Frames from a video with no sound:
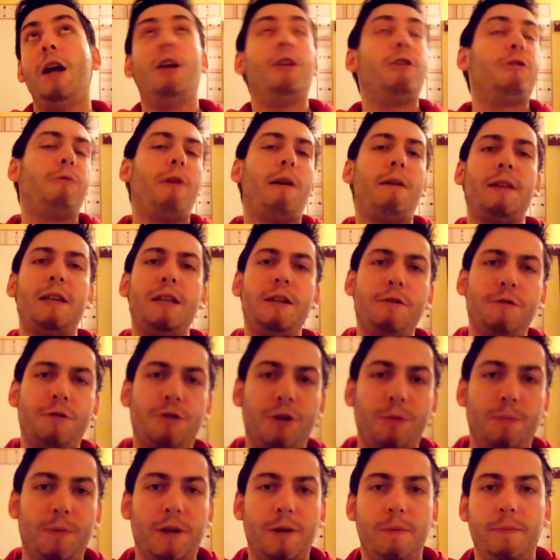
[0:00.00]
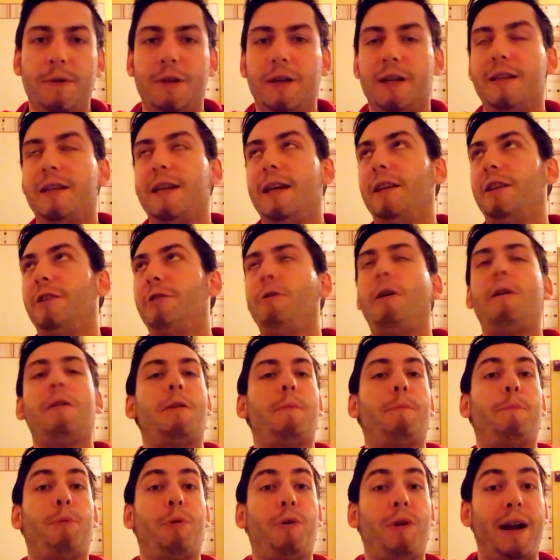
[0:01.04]
throughout the YouTube community, throughout
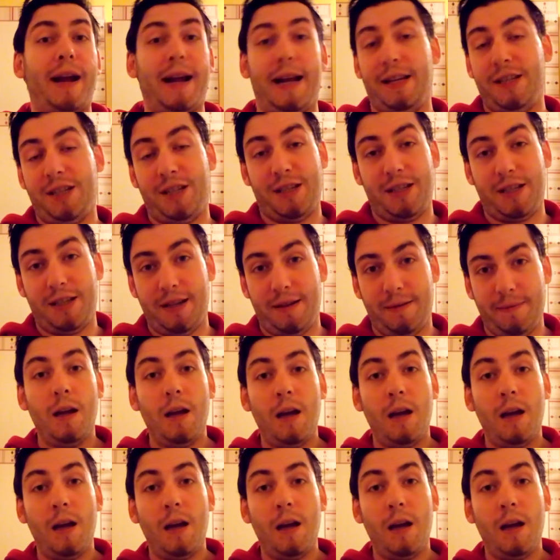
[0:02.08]
the press.